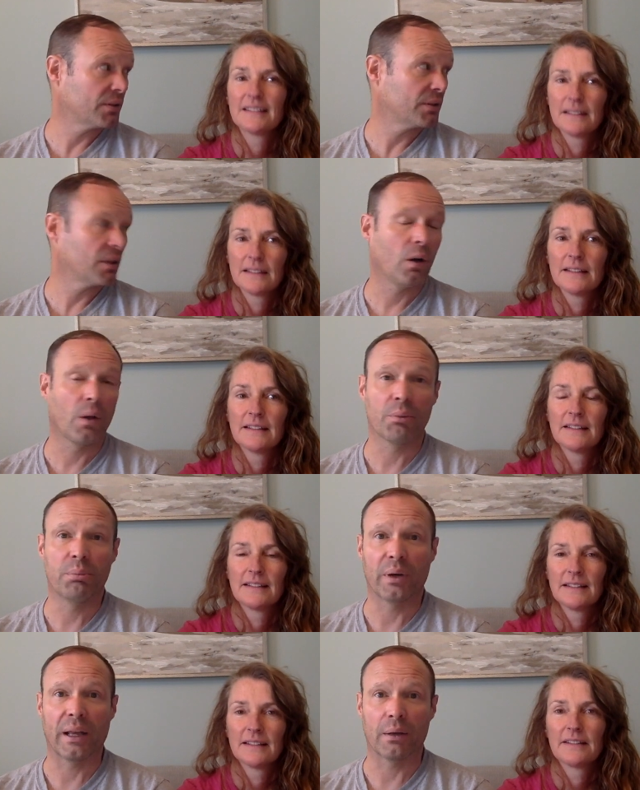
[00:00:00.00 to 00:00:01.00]
Speaker 1: to haul the
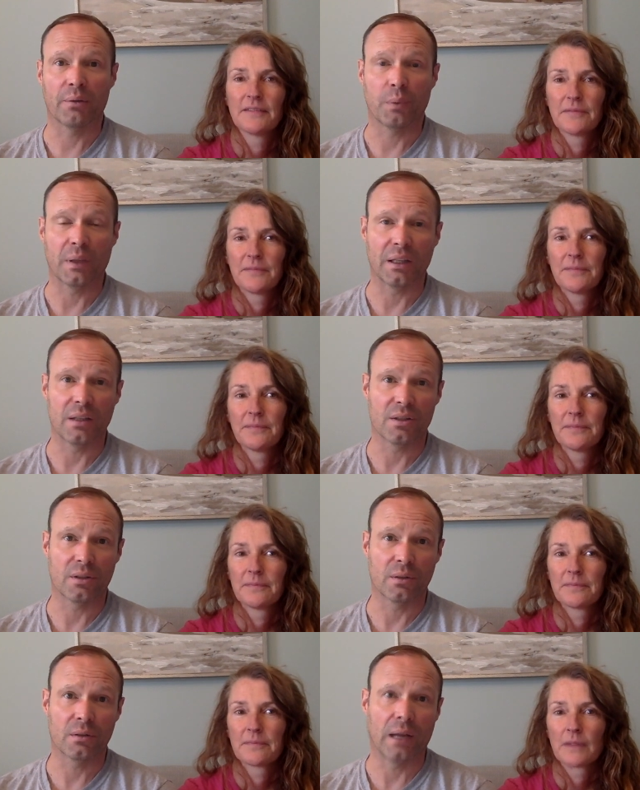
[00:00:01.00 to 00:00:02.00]
boat out if we need to.
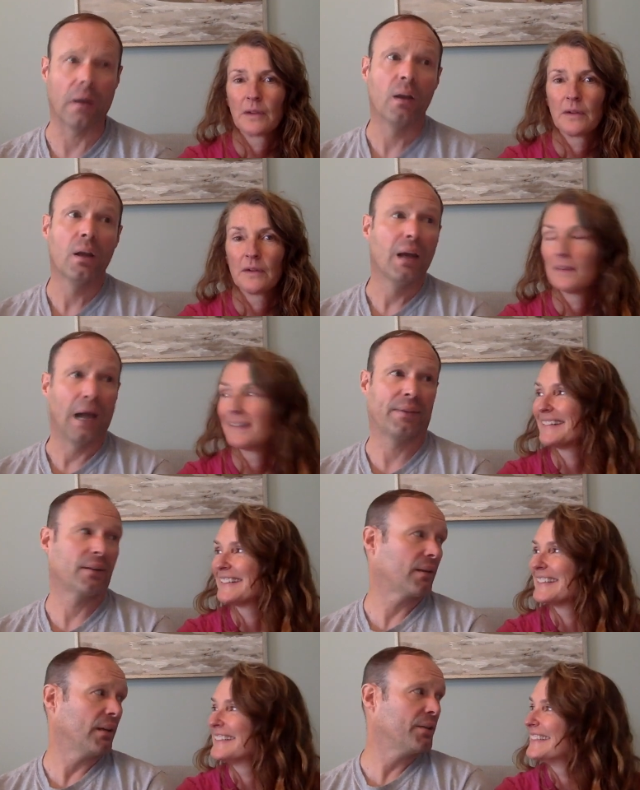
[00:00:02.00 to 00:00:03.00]
Now, I
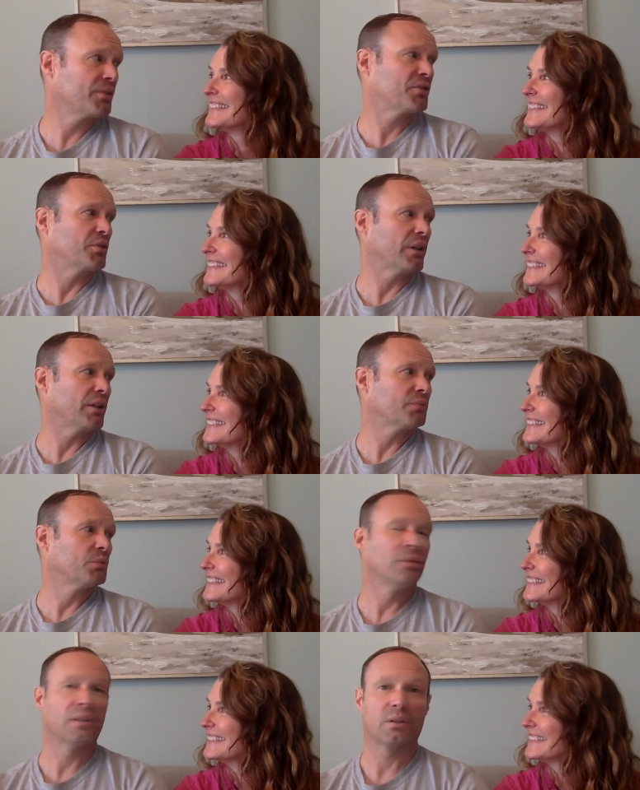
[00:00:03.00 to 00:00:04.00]
think the industry is
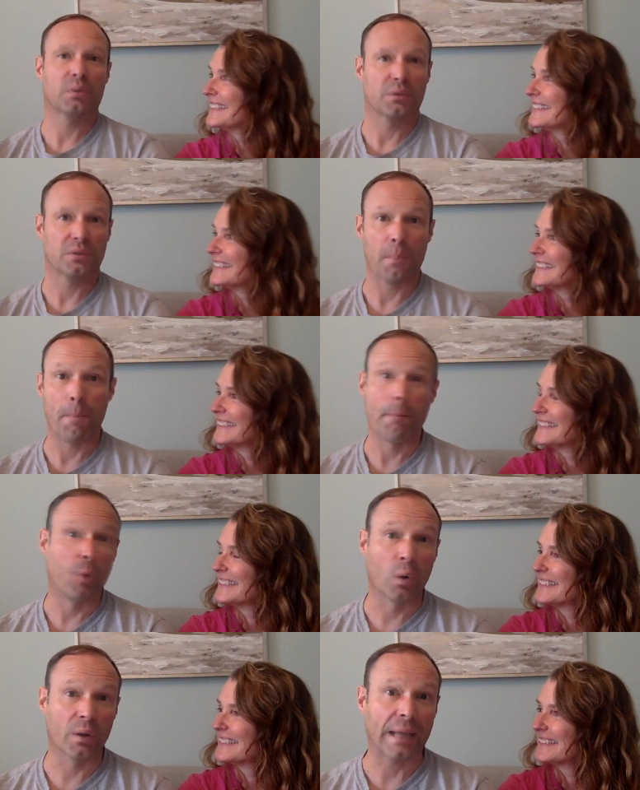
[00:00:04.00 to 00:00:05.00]
moving towards
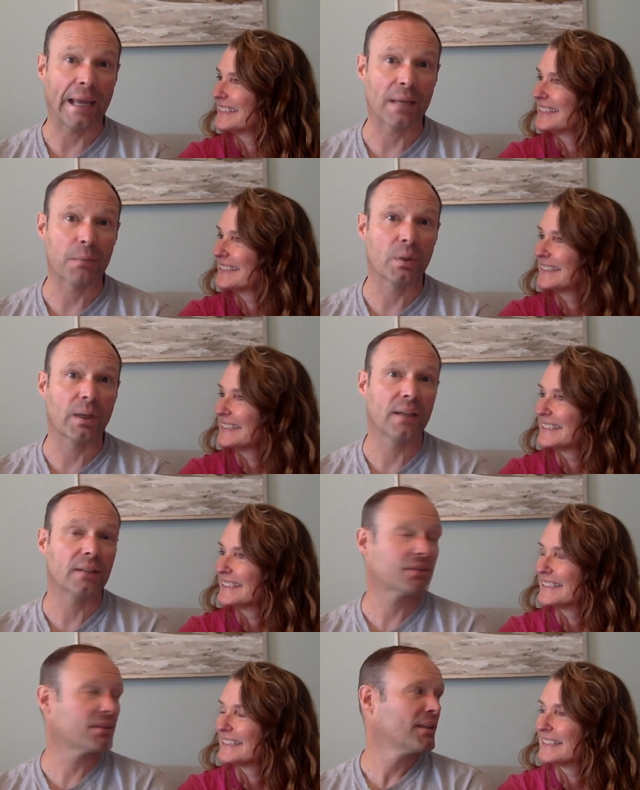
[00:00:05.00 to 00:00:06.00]
more
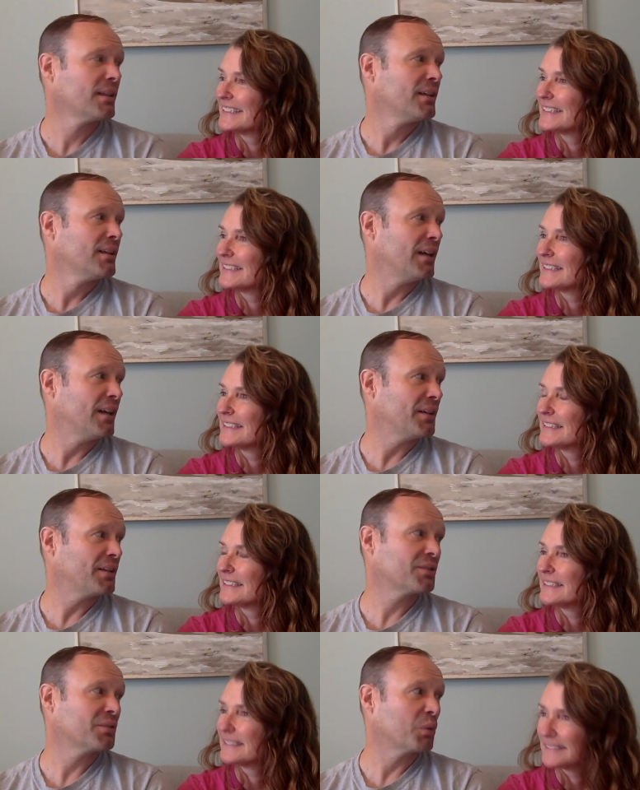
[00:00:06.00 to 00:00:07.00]
catamarans,
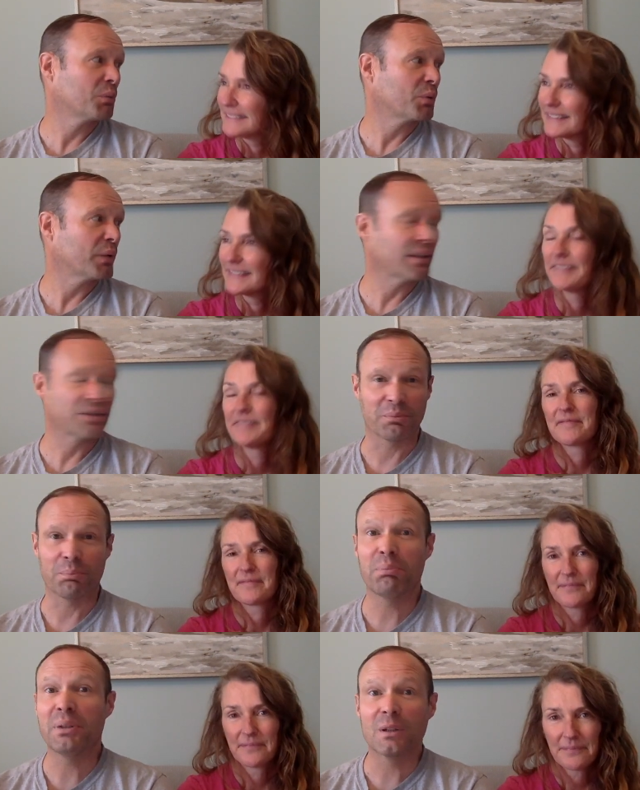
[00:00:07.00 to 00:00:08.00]
so more marinas are
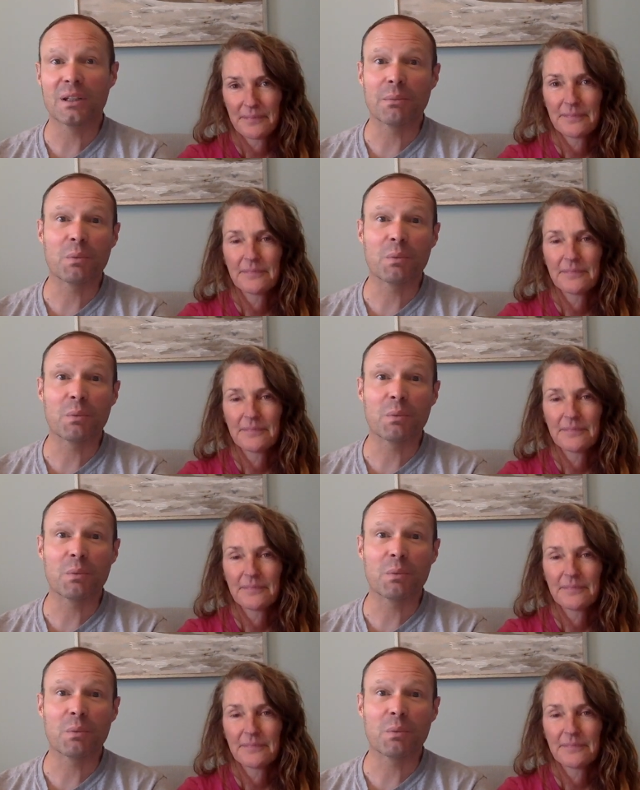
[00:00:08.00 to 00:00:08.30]
building